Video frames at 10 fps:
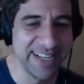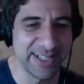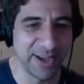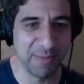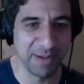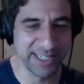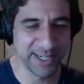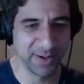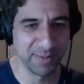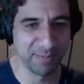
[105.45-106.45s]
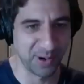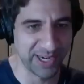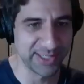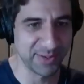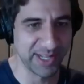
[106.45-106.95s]
So a bunch of
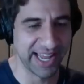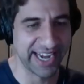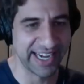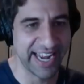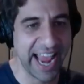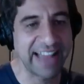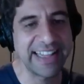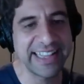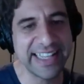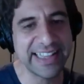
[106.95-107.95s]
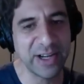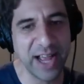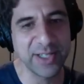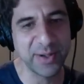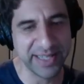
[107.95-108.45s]
boys will and they're
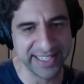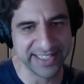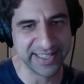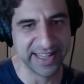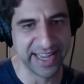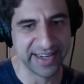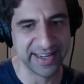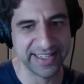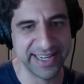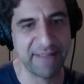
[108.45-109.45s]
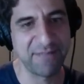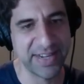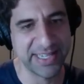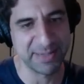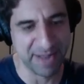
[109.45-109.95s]
not doing this to it's not
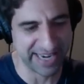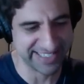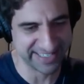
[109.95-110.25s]
victimized.